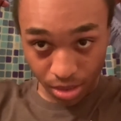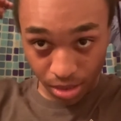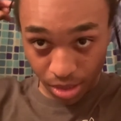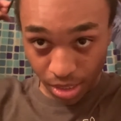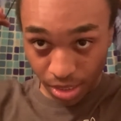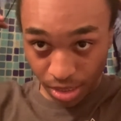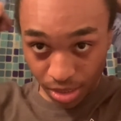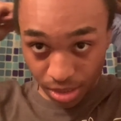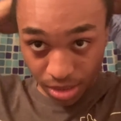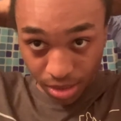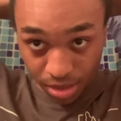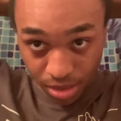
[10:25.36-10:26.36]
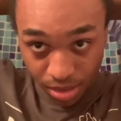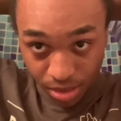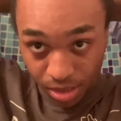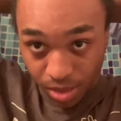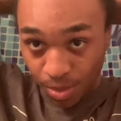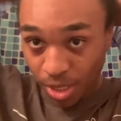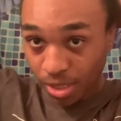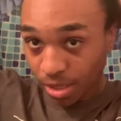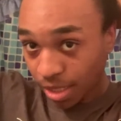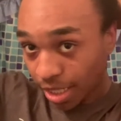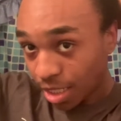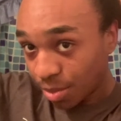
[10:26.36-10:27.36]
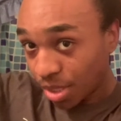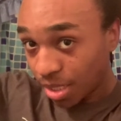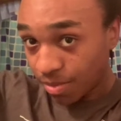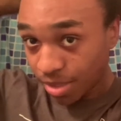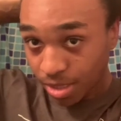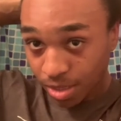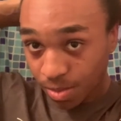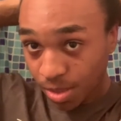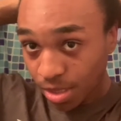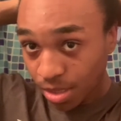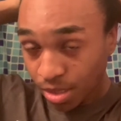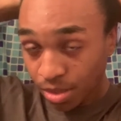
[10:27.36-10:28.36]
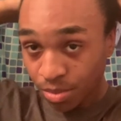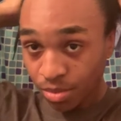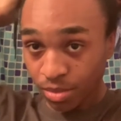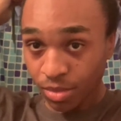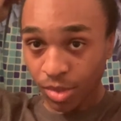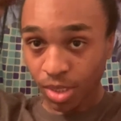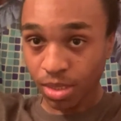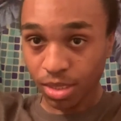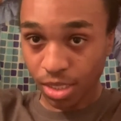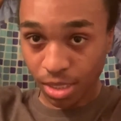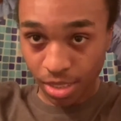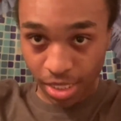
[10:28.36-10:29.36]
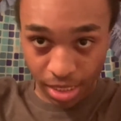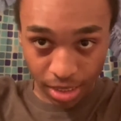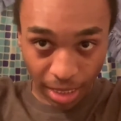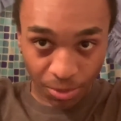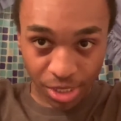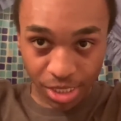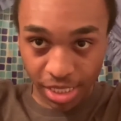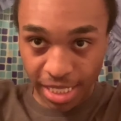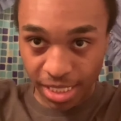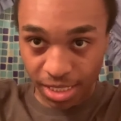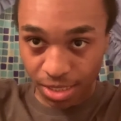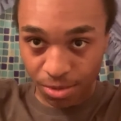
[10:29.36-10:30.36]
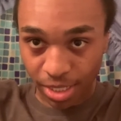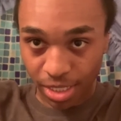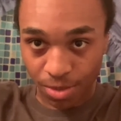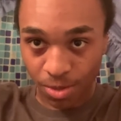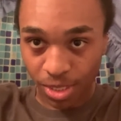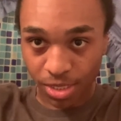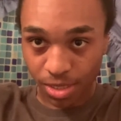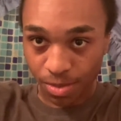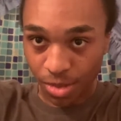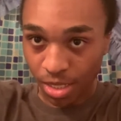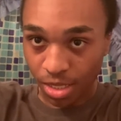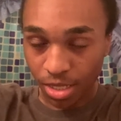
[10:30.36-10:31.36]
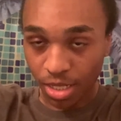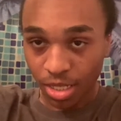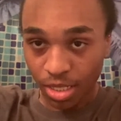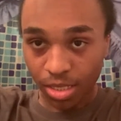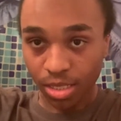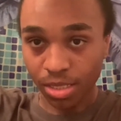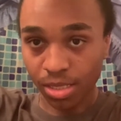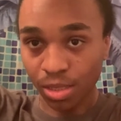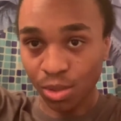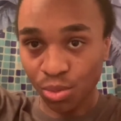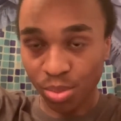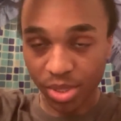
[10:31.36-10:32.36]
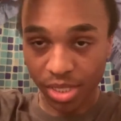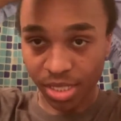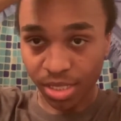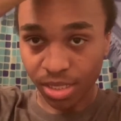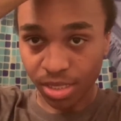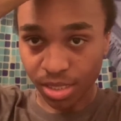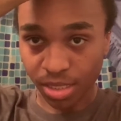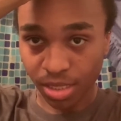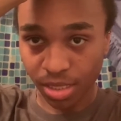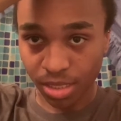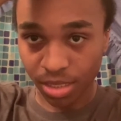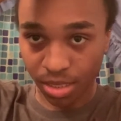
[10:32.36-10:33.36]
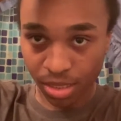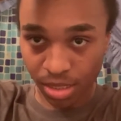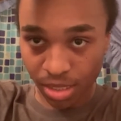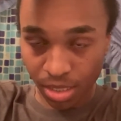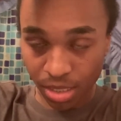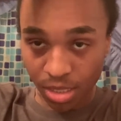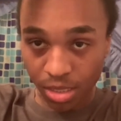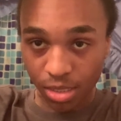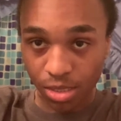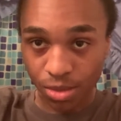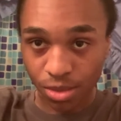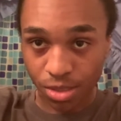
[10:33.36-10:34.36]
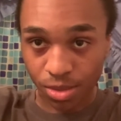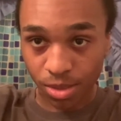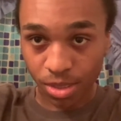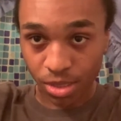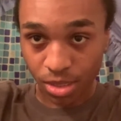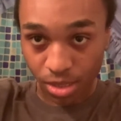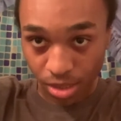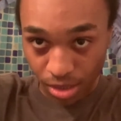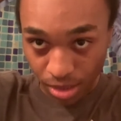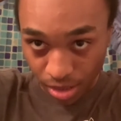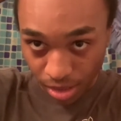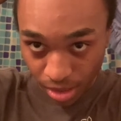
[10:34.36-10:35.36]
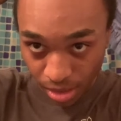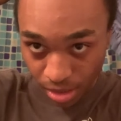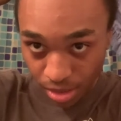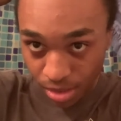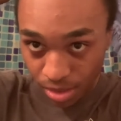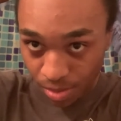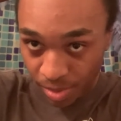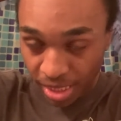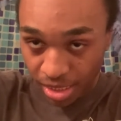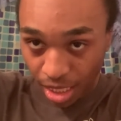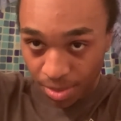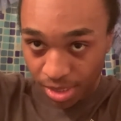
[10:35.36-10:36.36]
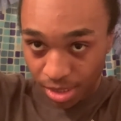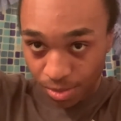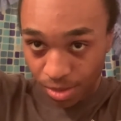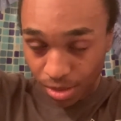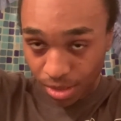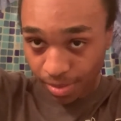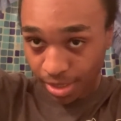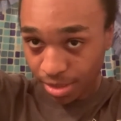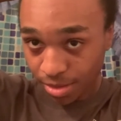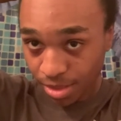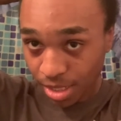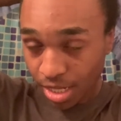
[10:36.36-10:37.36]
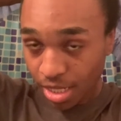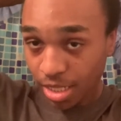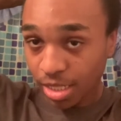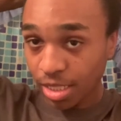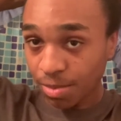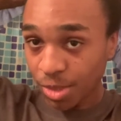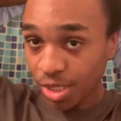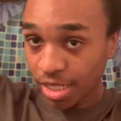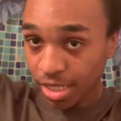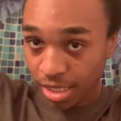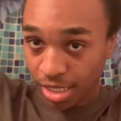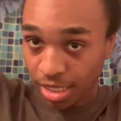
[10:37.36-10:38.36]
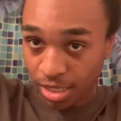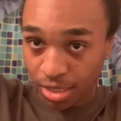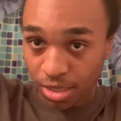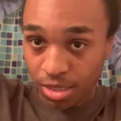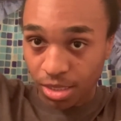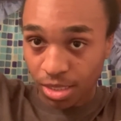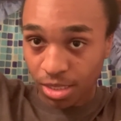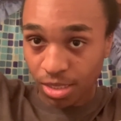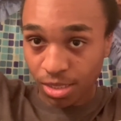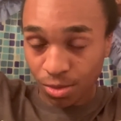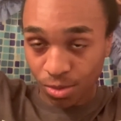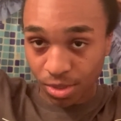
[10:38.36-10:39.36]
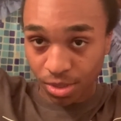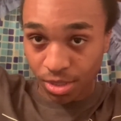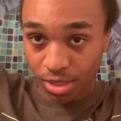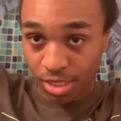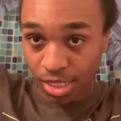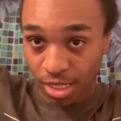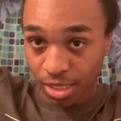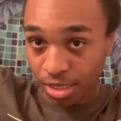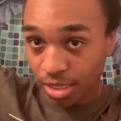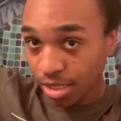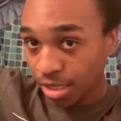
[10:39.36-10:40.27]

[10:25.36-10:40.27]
the smaller like your puff is gonna be. So then like once you get it to where you want it to be, just loop the shoestring as many times as it will go around, and then when you get to the end, you're just going to tuck